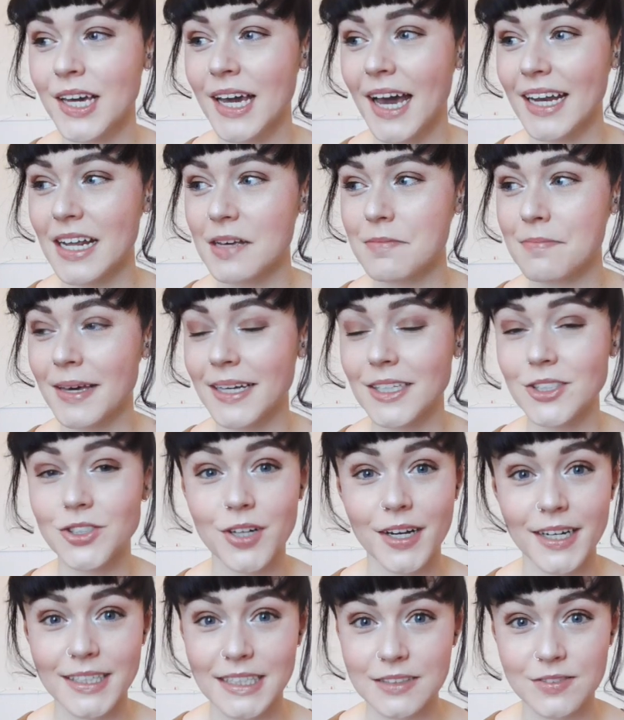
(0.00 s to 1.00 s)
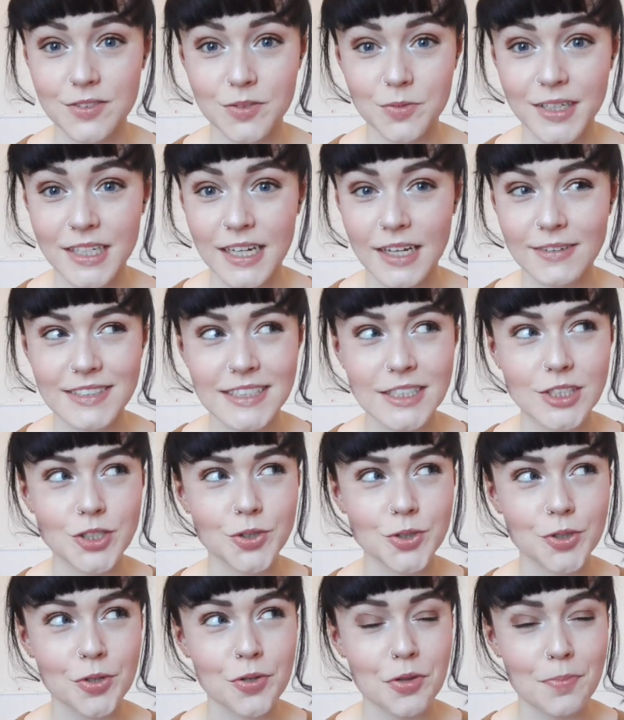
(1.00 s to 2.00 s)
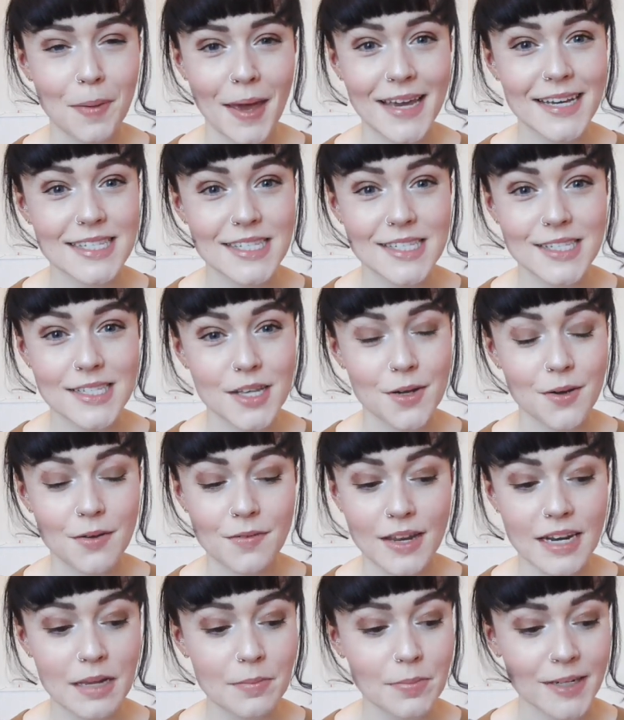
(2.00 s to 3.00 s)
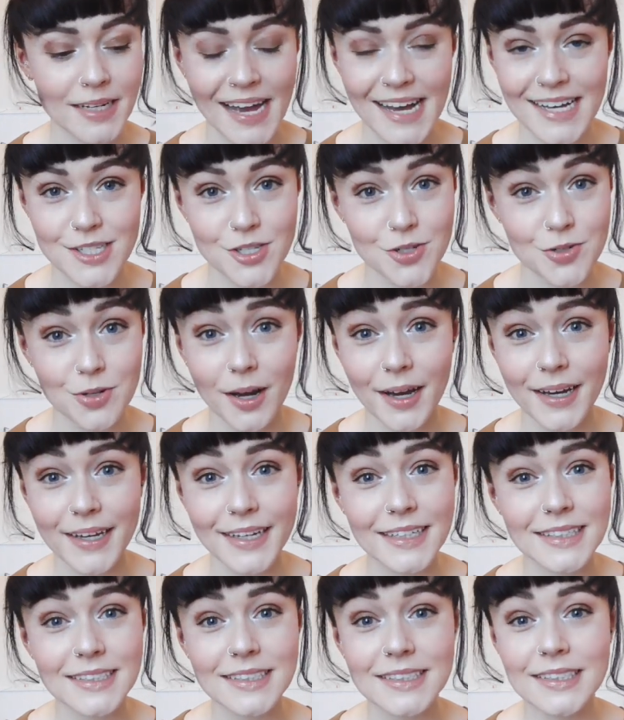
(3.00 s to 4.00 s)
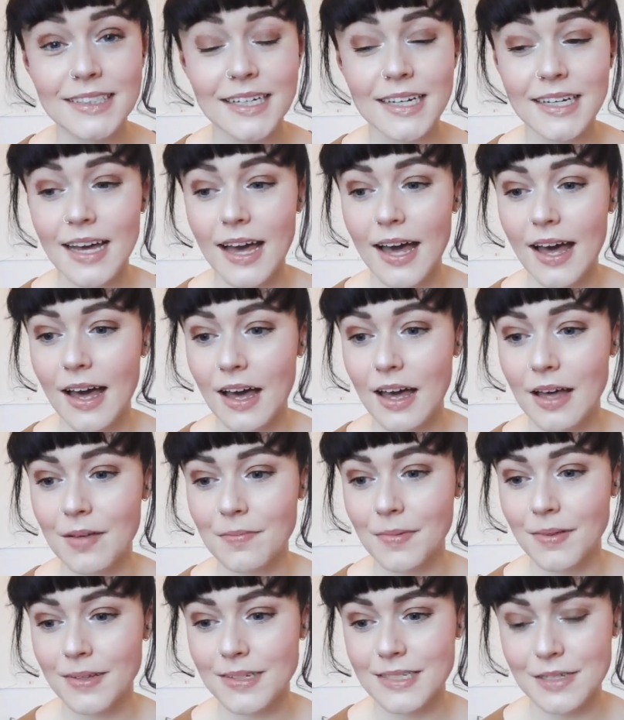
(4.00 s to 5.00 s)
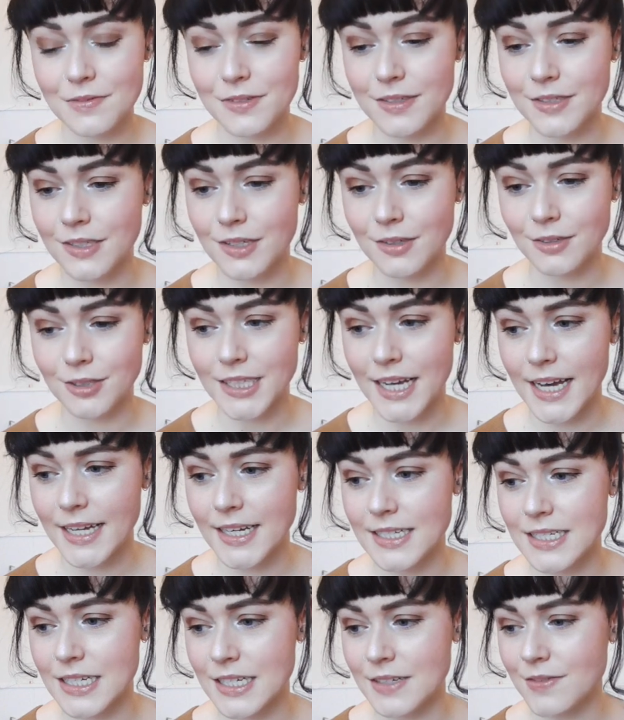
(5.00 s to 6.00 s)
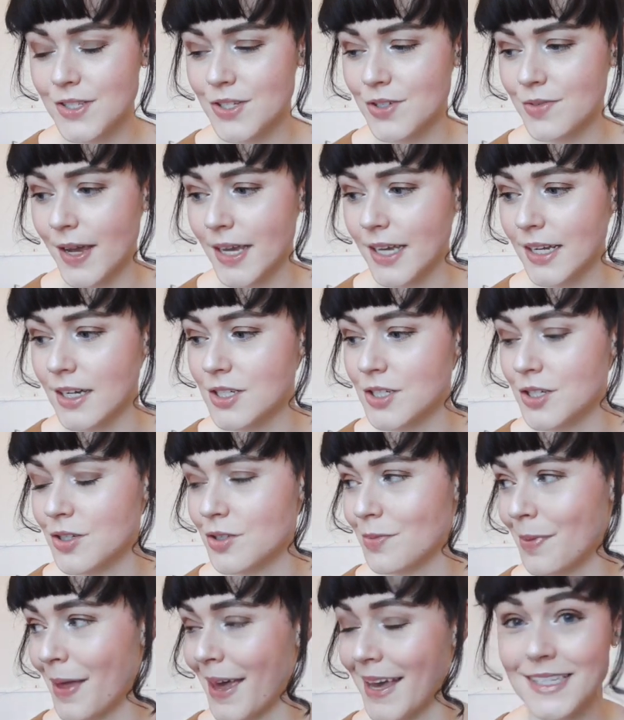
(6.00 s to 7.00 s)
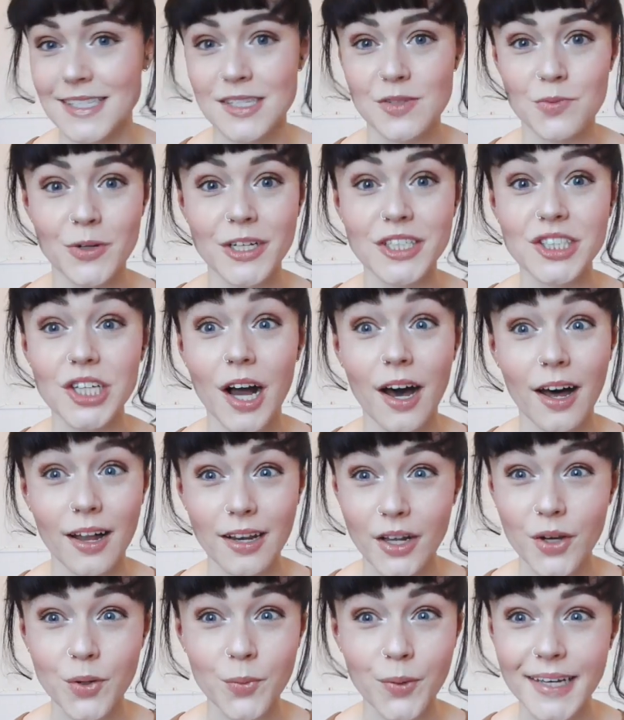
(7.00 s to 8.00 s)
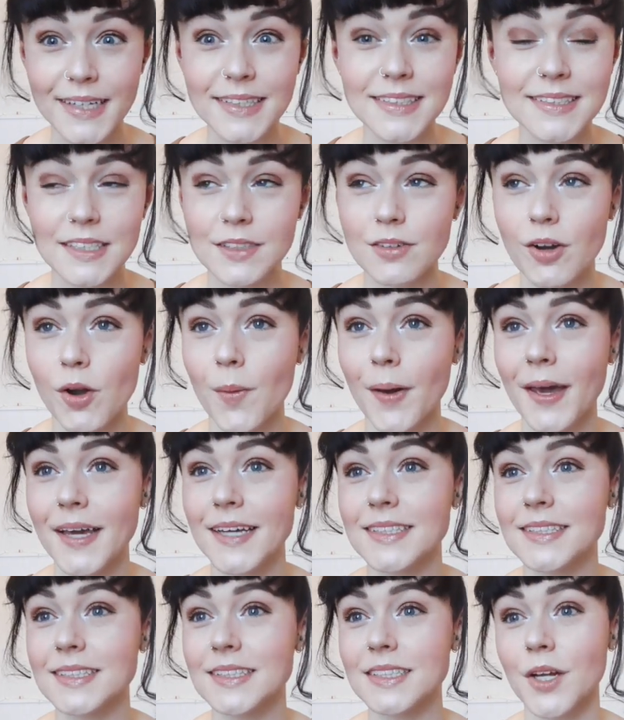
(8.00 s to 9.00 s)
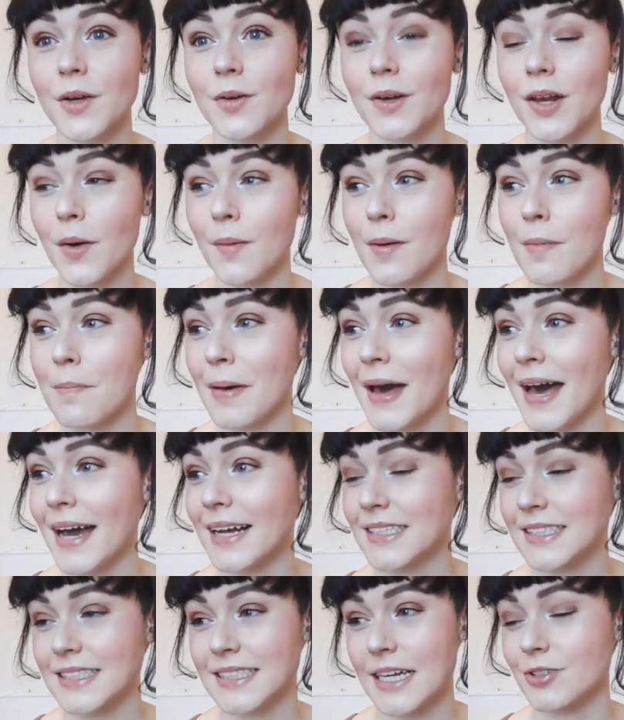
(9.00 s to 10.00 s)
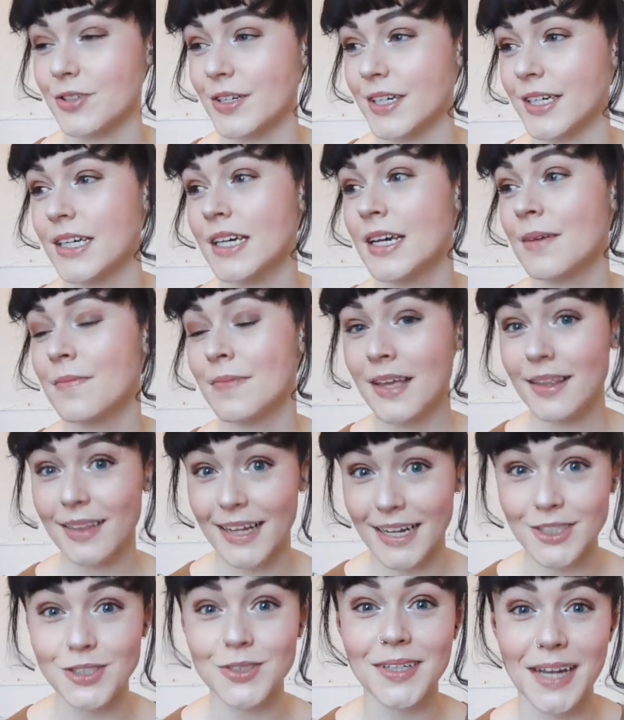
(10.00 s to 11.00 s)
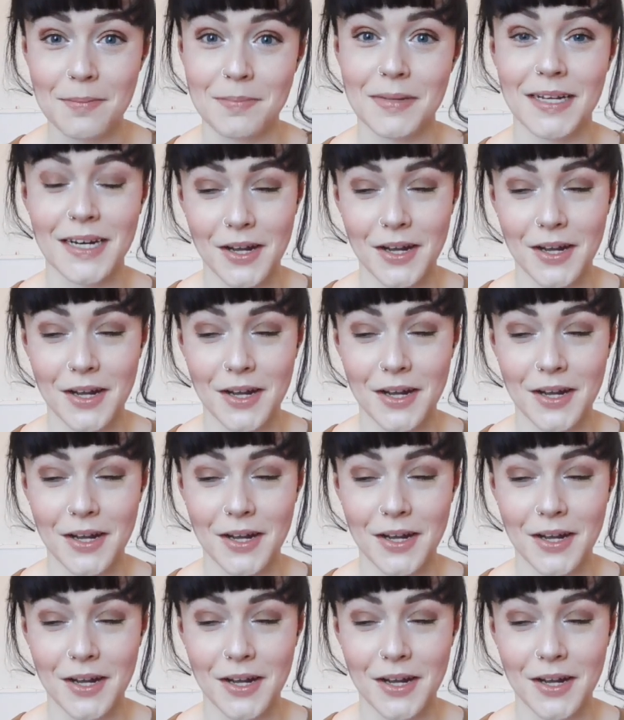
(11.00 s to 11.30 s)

And I may try a different one. I've seen toothpaste, so if anybody has tried different alternatives to regular toothpaste, which are low waste, zero waste, you know, low impact, etc., then do let me